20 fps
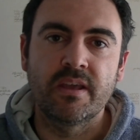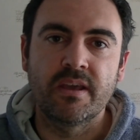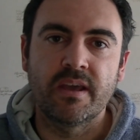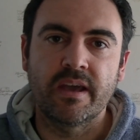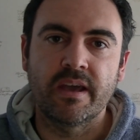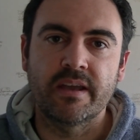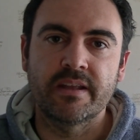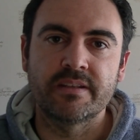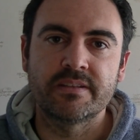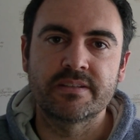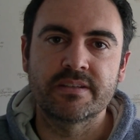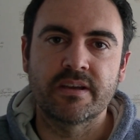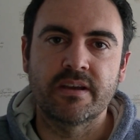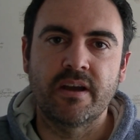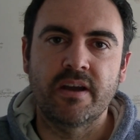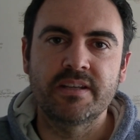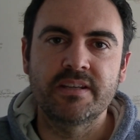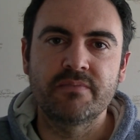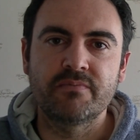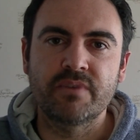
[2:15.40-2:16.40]
And
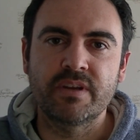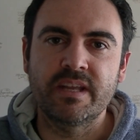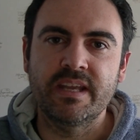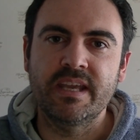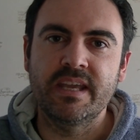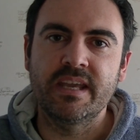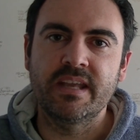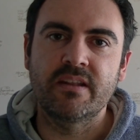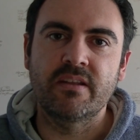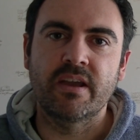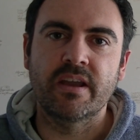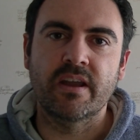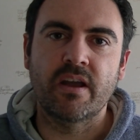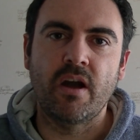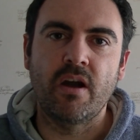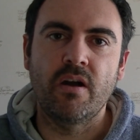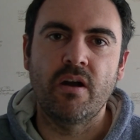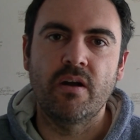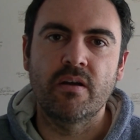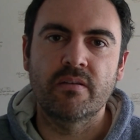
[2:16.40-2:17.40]
I didn't really hear, like,
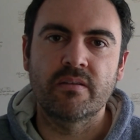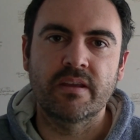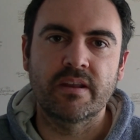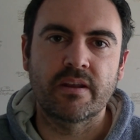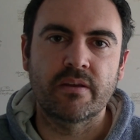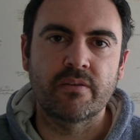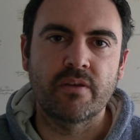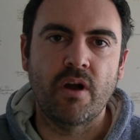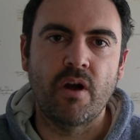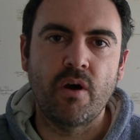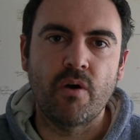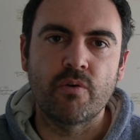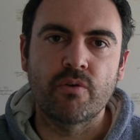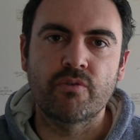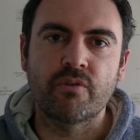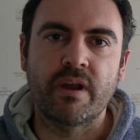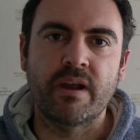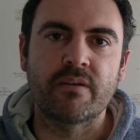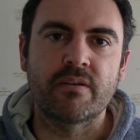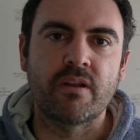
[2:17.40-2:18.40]
the whole
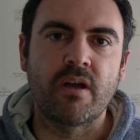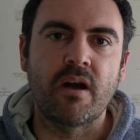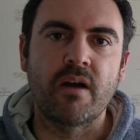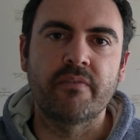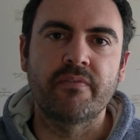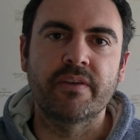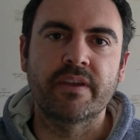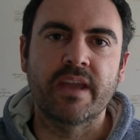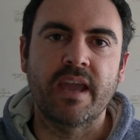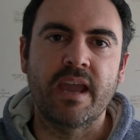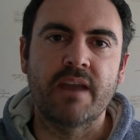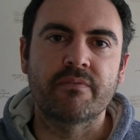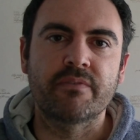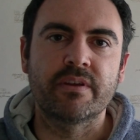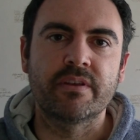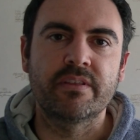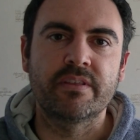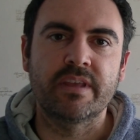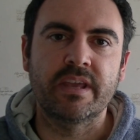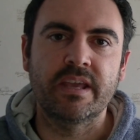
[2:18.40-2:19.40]
crowd laughing at
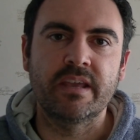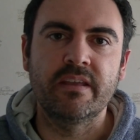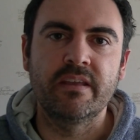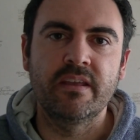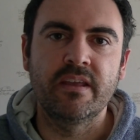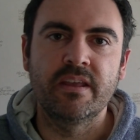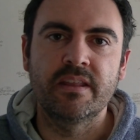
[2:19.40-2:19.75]
everything.